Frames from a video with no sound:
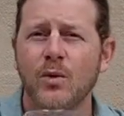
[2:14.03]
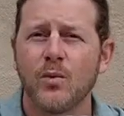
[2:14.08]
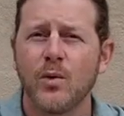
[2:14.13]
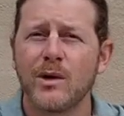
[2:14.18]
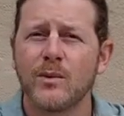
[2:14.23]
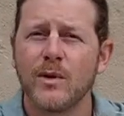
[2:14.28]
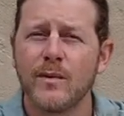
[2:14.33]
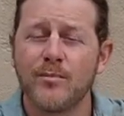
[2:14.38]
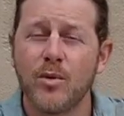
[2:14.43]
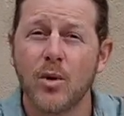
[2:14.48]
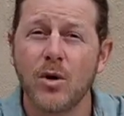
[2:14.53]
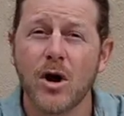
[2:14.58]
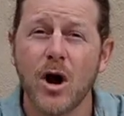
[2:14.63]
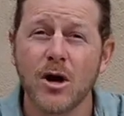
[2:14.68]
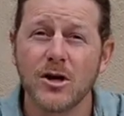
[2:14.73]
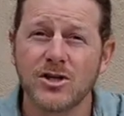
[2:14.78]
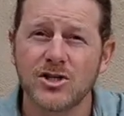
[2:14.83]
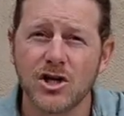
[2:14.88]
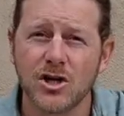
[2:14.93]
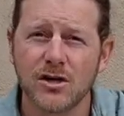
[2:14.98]
When we pour
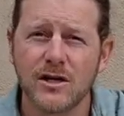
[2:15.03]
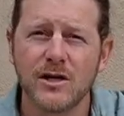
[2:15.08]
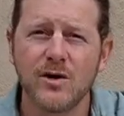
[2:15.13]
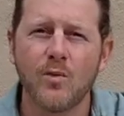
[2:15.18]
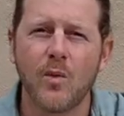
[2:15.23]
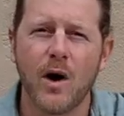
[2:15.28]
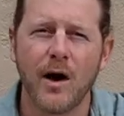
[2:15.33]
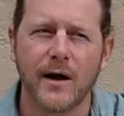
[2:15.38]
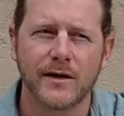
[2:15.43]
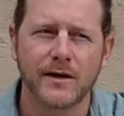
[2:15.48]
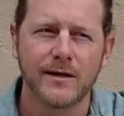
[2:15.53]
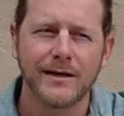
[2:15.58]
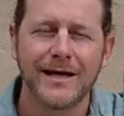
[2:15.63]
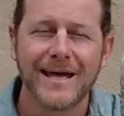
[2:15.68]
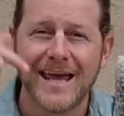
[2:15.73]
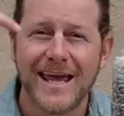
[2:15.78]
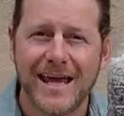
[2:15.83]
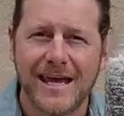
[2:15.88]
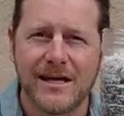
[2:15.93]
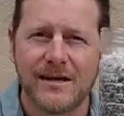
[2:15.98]
our dirty
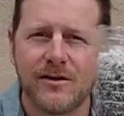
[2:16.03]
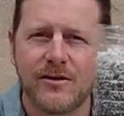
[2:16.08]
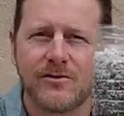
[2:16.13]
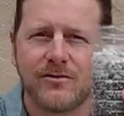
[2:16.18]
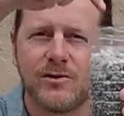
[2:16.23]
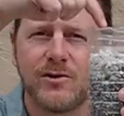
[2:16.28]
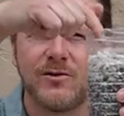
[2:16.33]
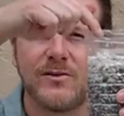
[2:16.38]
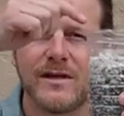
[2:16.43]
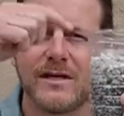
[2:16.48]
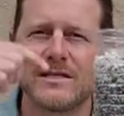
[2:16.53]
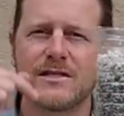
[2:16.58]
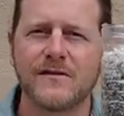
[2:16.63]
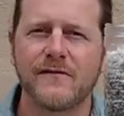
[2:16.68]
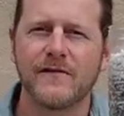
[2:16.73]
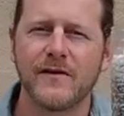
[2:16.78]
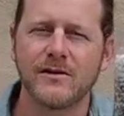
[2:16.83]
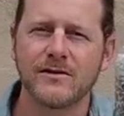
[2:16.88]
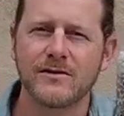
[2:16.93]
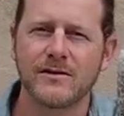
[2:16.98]
water in through this
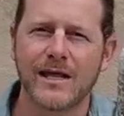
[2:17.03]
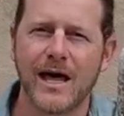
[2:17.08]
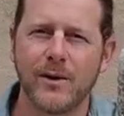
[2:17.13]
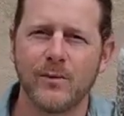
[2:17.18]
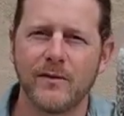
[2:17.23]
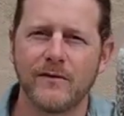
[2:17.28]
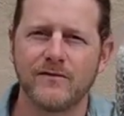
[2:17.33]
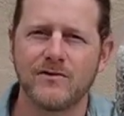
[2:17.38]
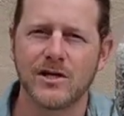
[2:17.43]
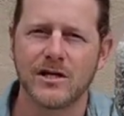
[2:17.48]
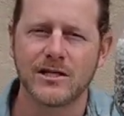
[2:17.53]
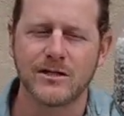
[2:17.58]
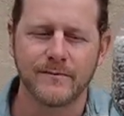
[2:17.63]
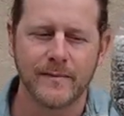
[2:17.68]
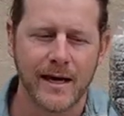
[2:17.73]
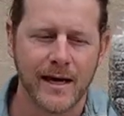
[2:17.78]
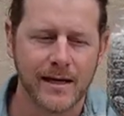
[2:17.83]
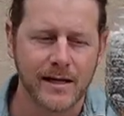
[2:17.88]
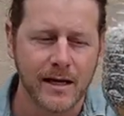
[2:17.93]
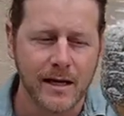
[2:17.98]
filter that we've just
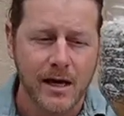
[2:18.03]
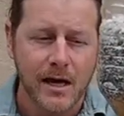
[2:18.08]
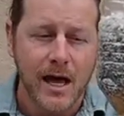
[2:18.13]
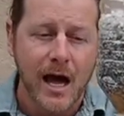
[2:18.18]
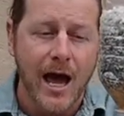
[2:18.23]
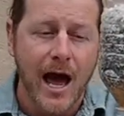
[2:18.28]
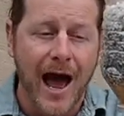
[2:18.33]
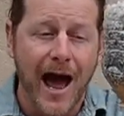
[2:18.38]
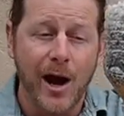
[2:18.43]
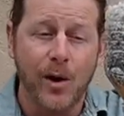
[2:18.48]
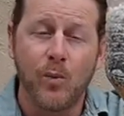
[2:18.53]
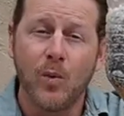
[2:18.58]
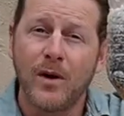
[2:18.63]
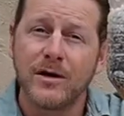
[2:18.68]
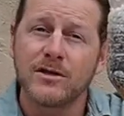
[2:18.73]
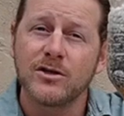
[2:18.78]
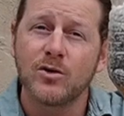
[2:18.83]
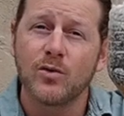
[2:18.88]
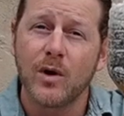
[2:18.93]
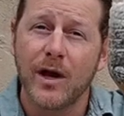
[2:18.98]
made, I
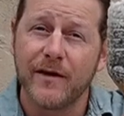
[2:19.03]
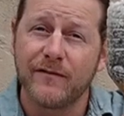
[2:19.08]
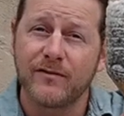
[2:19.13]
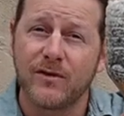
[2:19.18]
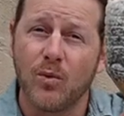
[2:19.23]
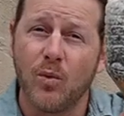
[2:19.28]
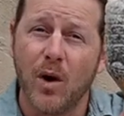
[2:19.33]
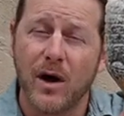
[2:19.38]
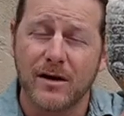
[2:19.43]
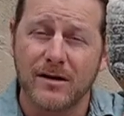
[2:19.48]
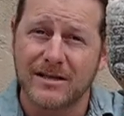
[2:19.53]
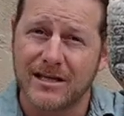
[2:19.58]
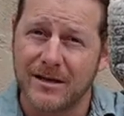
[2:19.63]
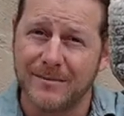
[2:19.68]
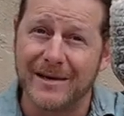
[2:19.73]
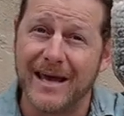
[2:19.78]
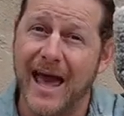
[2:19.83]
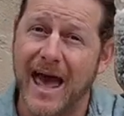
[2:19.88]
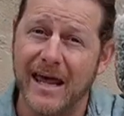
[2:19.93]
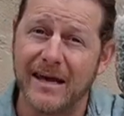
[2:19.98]
wonder if the water is
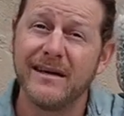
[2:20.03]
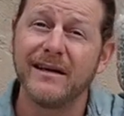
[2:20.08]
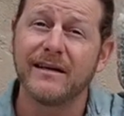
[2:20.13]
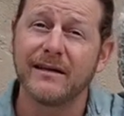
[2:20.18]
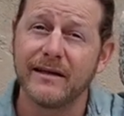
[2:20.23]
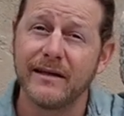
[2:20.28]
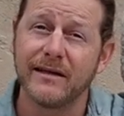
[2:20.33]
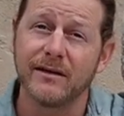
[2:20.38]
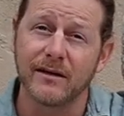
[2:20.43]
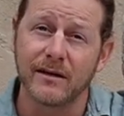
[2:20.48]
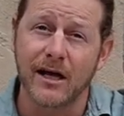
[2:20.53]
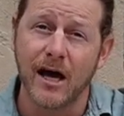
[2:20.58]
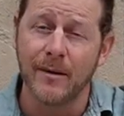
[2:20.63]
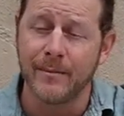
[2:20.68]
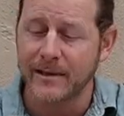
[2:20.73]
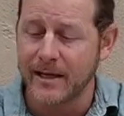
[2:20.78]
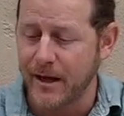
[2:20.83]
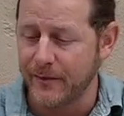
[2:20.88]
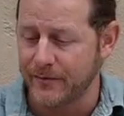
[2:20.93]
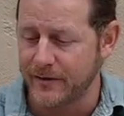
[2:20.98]
going to be any cleaner
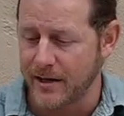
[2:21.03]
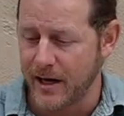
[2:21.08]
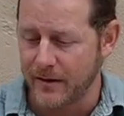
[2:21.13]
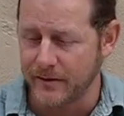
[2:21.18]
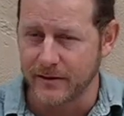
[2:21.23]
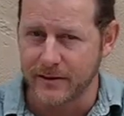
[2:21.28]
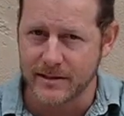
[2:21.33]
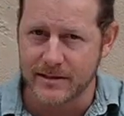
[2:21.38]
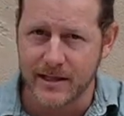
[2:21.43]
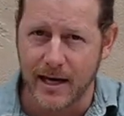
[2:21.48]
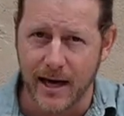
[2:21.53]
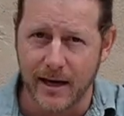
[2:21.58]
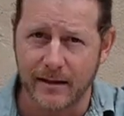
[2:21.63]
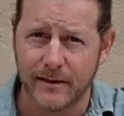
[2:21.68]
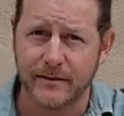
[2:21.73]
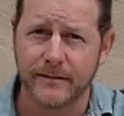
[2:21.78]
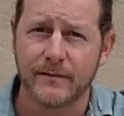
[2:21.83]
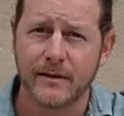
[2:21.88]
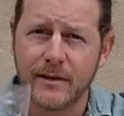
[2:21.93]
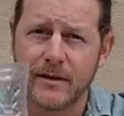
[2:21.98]
coming out the other side.
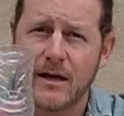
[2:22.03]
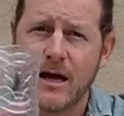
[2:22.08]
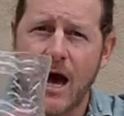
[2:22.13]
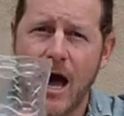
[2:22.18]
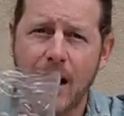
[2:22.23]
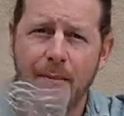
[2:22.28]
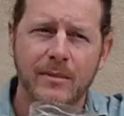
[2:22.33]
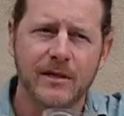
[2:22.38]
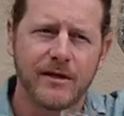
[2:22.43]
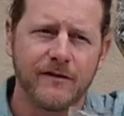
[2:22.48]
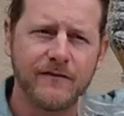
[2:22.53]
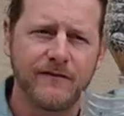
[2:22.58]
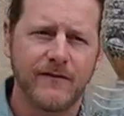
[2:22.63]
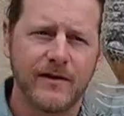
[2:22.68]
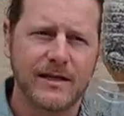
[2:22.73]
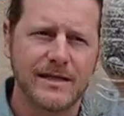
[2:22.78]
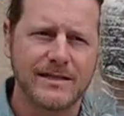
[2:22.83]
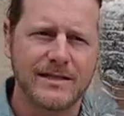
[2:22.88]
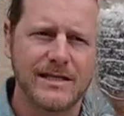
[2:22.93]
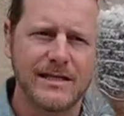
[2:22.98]
I'm going to
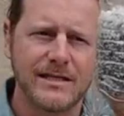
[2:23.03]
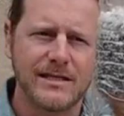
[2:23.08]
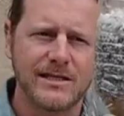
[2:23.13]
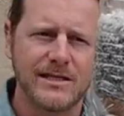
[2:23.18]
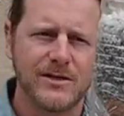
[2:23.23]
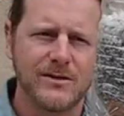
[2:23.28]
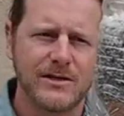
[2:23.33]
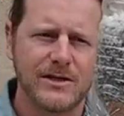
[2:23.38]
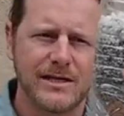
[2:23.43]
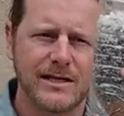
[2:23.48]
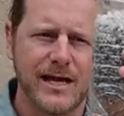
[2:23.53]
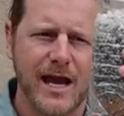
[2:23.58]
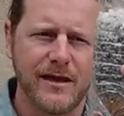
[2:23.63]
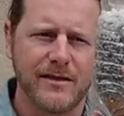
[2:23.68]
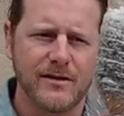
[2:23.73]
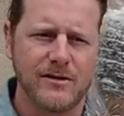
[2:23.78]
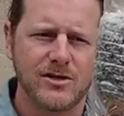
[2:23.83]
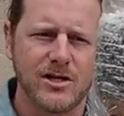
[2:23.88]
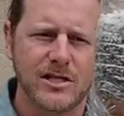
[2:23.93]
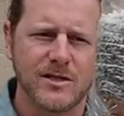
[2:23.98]
fix these two
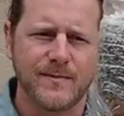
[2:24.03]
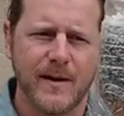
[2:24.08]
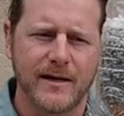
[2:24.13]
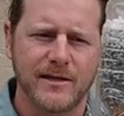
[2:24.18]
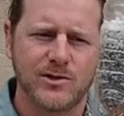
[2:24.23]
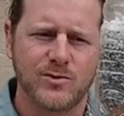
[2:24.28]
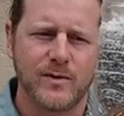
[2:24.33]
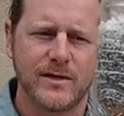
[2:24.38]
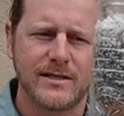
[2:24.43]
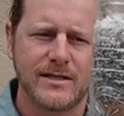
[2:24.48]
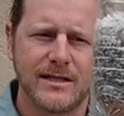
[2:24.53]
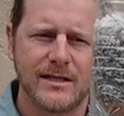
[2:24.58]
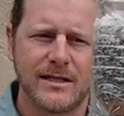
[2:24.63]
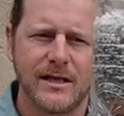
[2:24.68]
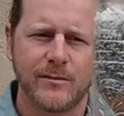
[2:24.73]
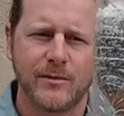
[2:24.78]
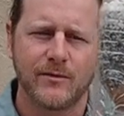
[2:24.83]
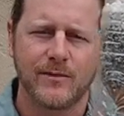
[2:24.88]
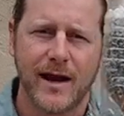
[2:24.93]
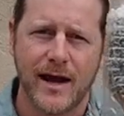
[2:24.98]
together just by twisting
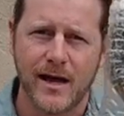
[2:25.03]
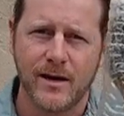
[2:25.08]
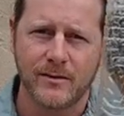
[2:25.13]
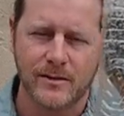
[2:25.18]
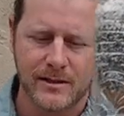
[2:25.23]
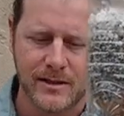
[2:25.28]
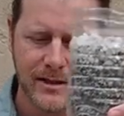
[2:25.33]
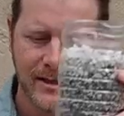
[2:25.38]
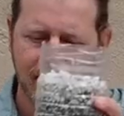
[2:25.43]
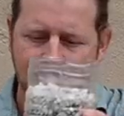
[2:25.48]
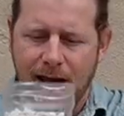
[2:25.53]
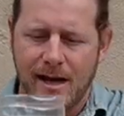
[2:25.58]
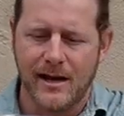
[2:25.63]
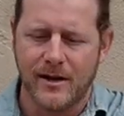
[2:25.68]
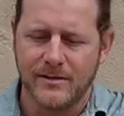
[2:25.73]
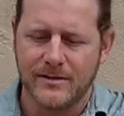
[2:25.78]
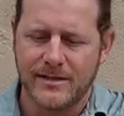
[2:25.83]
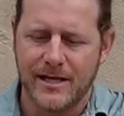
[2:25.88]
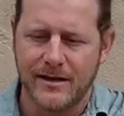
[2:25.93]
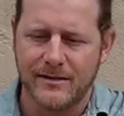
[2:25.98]
them around, and
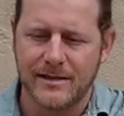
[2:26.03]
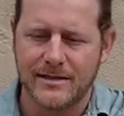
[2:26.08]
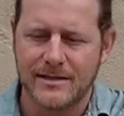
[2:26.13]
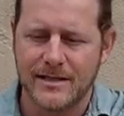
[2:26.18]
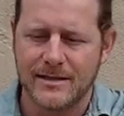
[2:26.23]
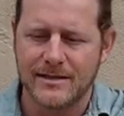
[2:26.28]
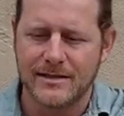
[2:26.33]
I'll set this